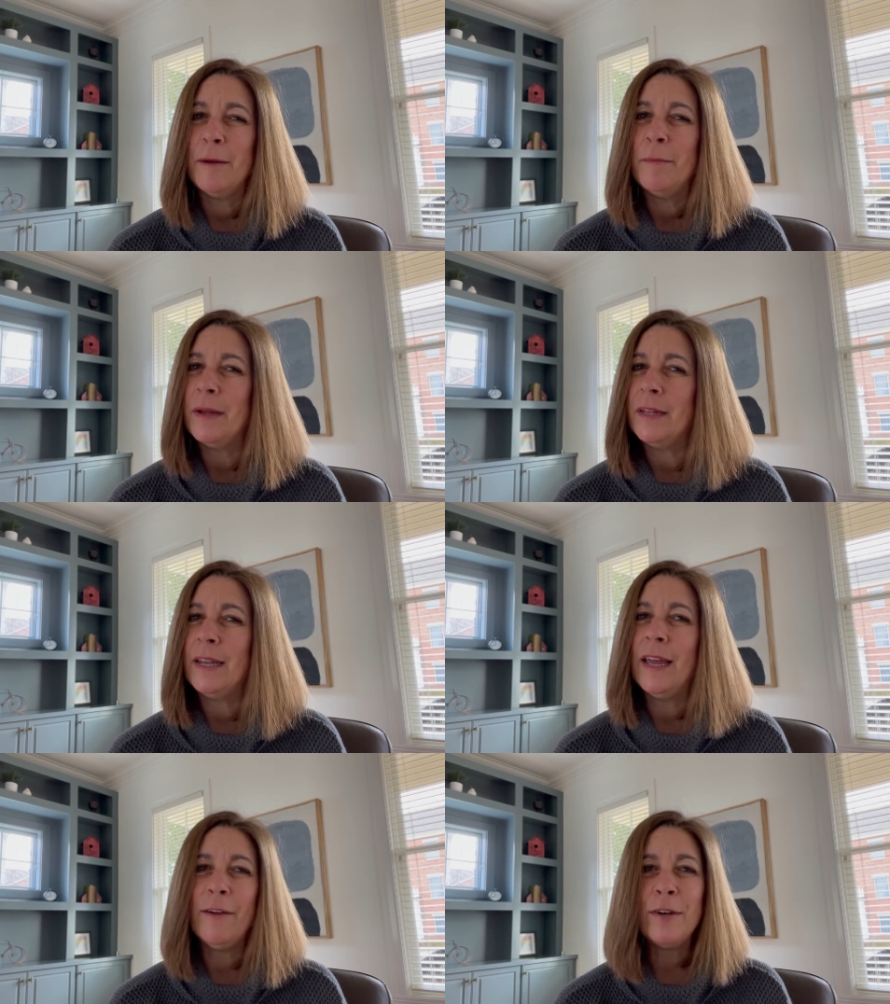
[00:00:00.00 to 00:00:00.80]

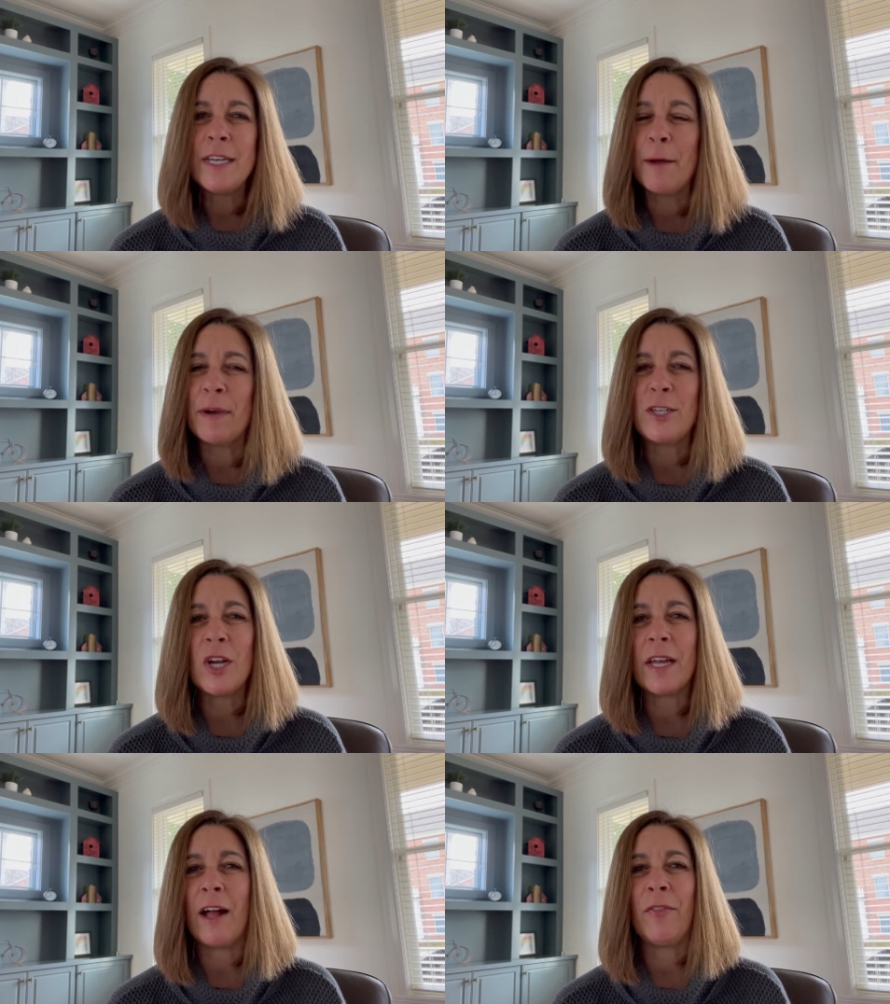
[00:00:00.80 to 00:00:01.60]
But every time I
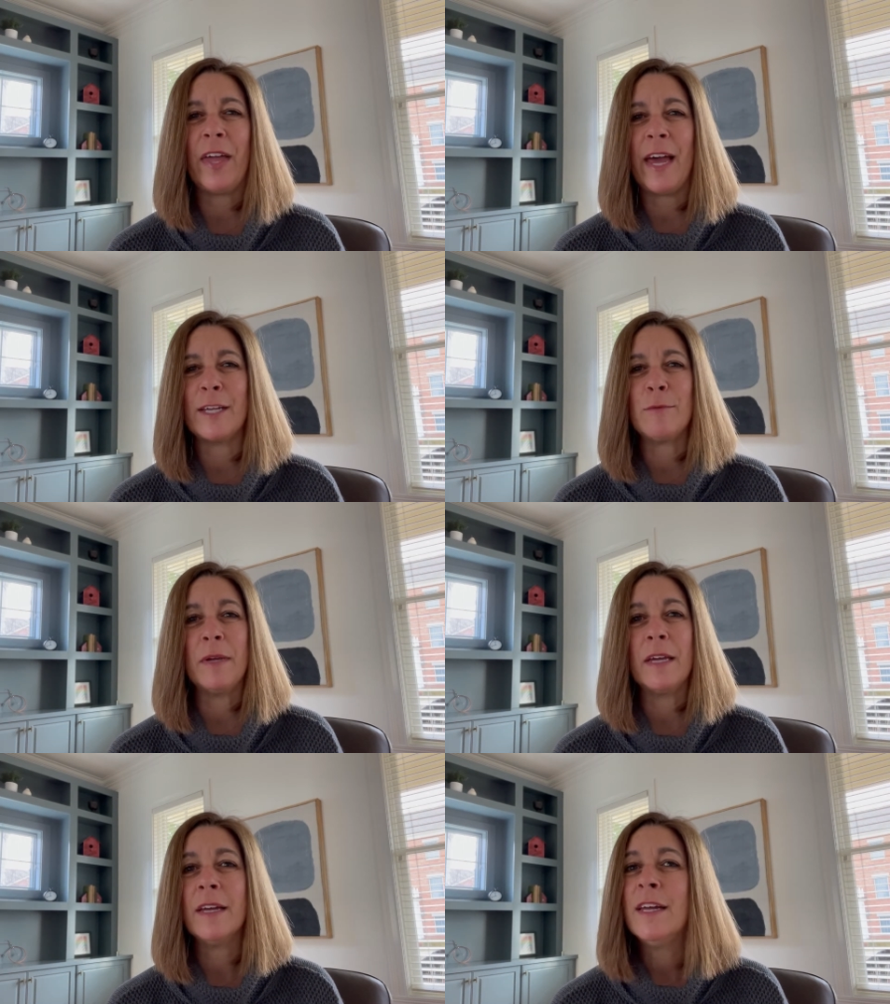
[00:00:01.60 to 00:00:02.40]
check out, they ask
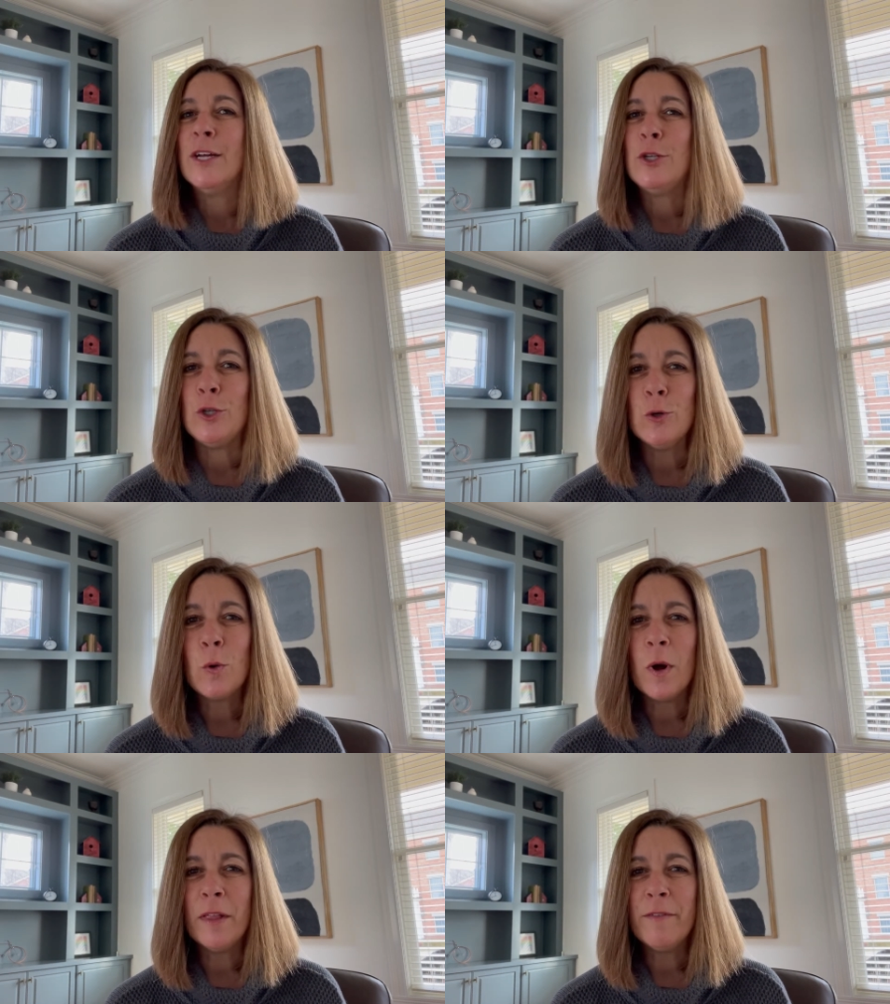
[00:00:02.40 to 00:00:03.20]
me, do you
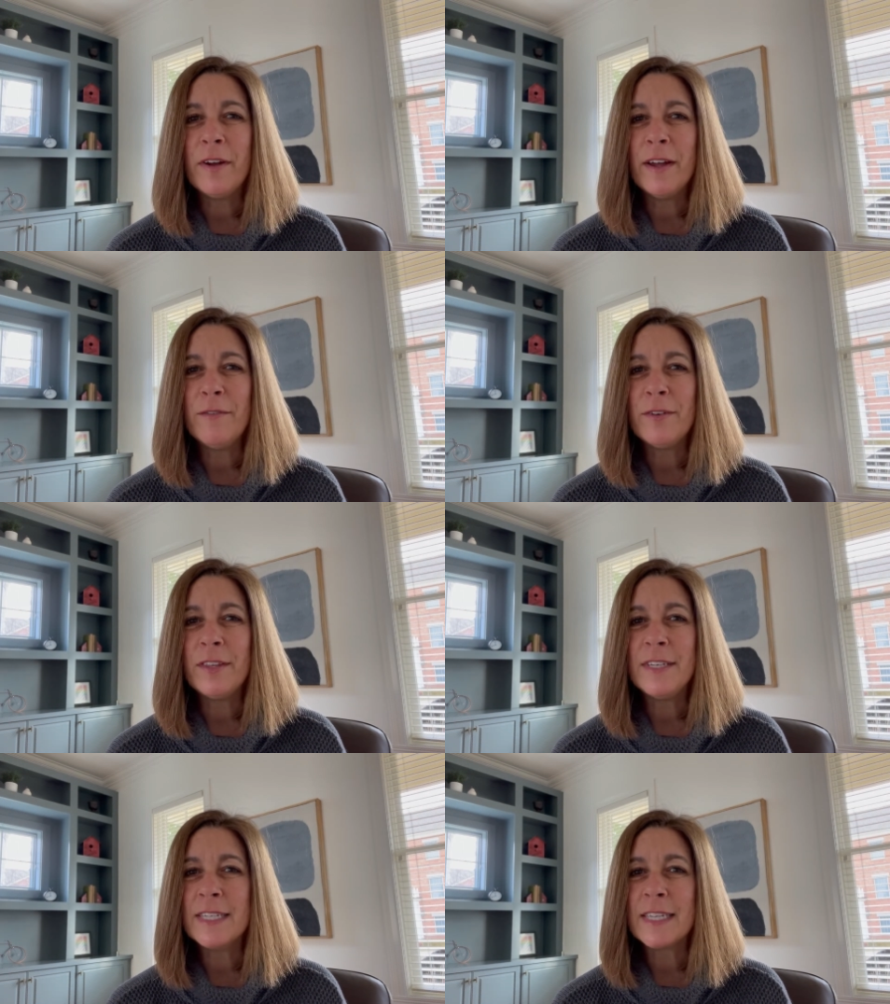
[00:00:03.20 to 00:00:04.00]
qualify for
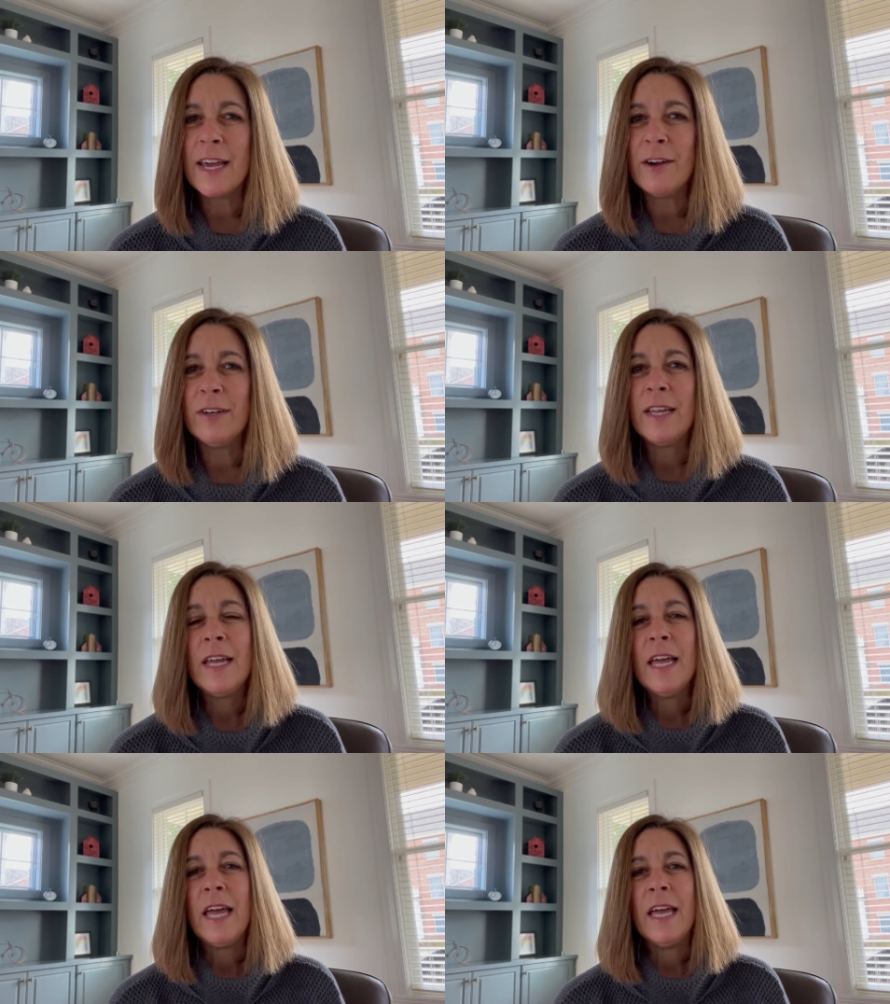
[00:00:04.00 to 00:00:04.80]
the discount?
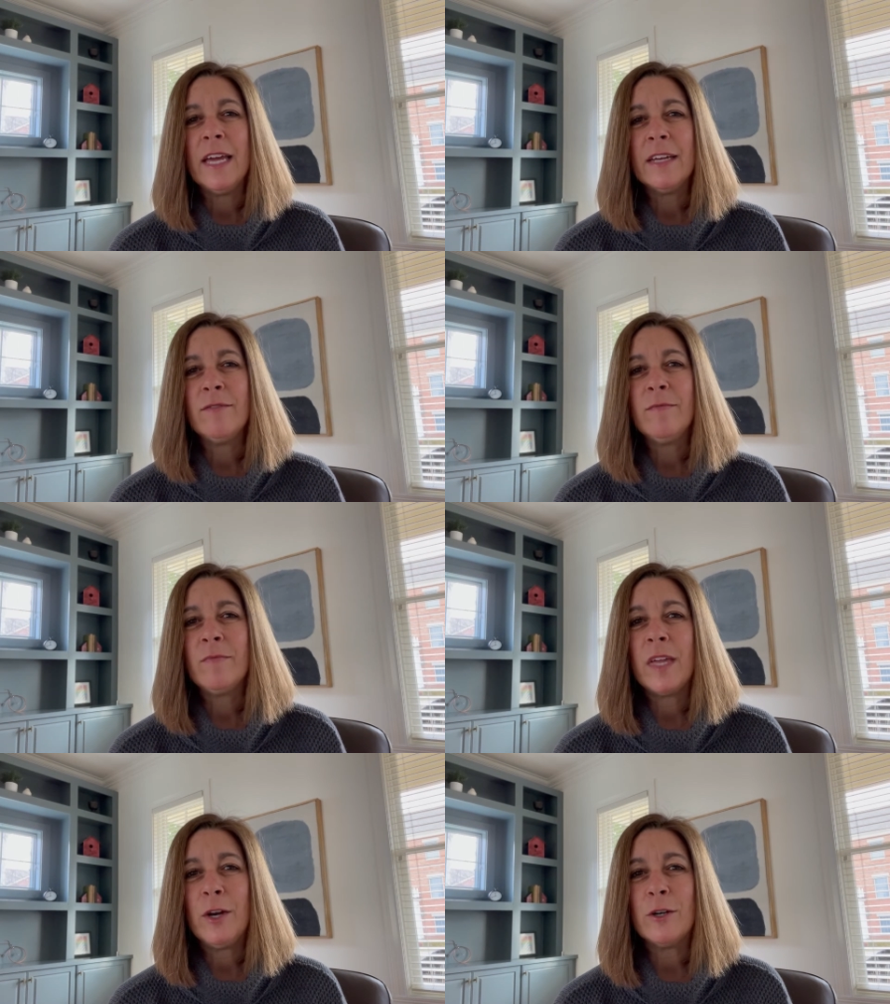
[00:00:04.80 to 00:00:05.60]
And
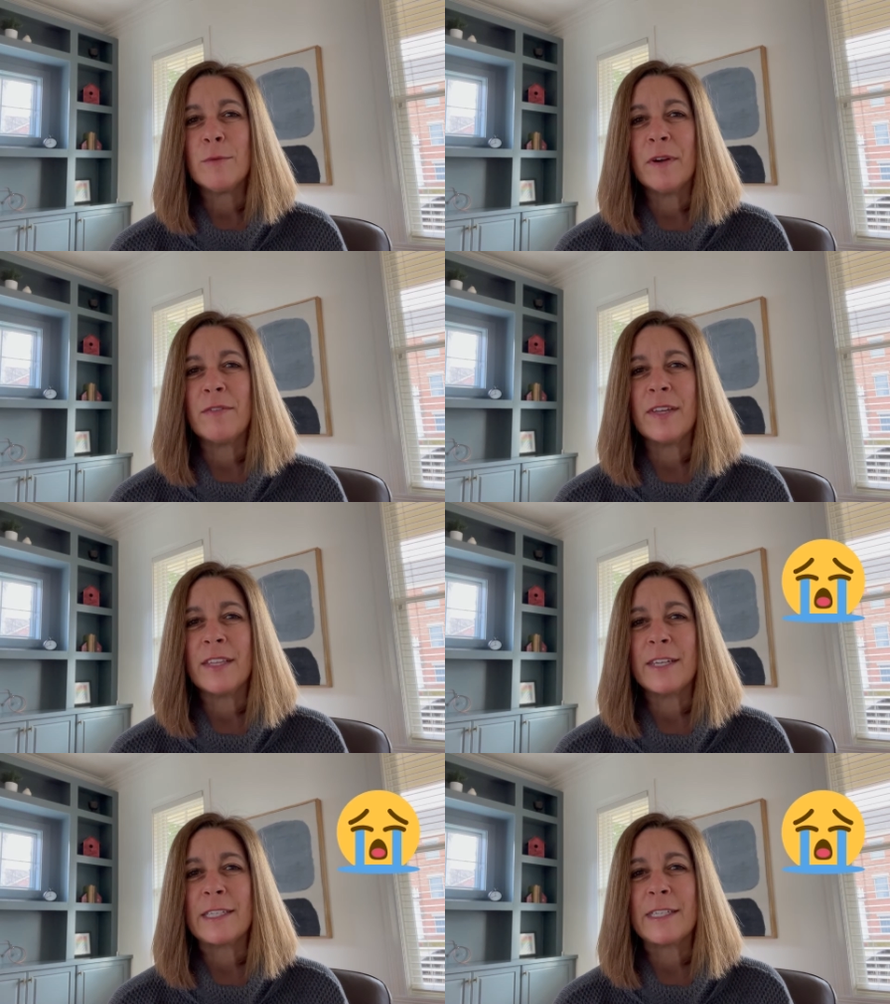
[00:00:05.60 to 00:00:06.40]
it hurts my
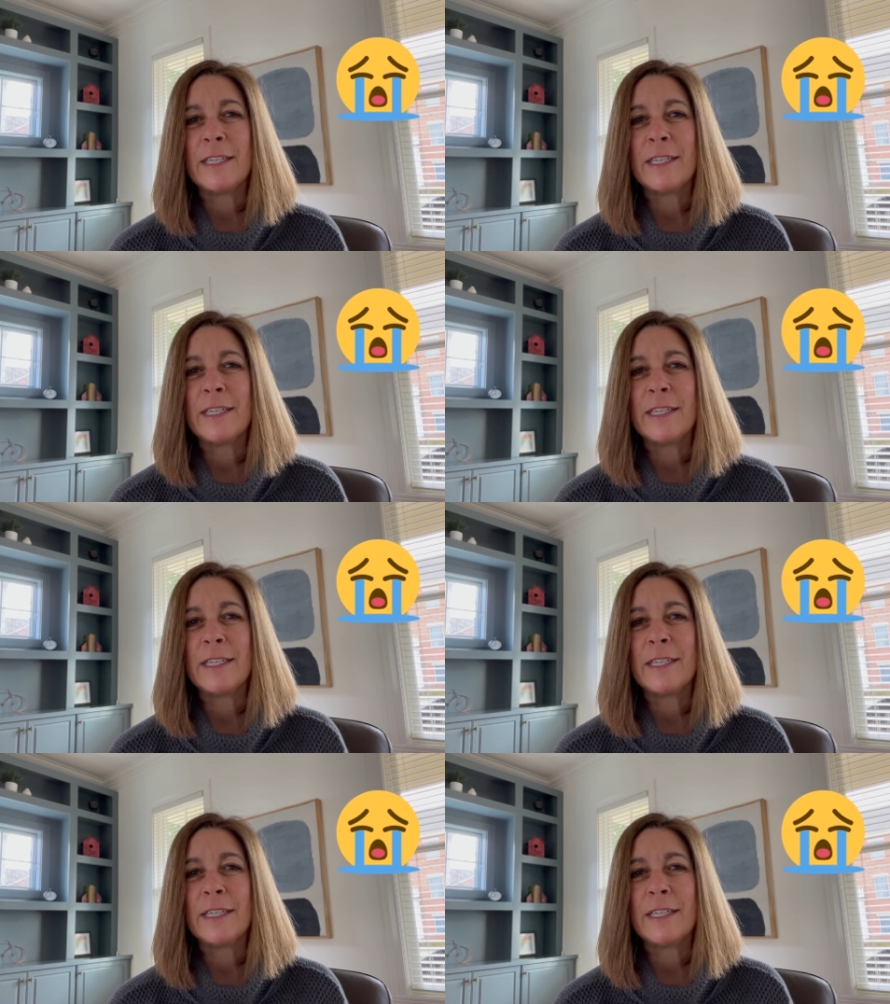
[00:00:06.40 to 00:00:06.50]
feelings.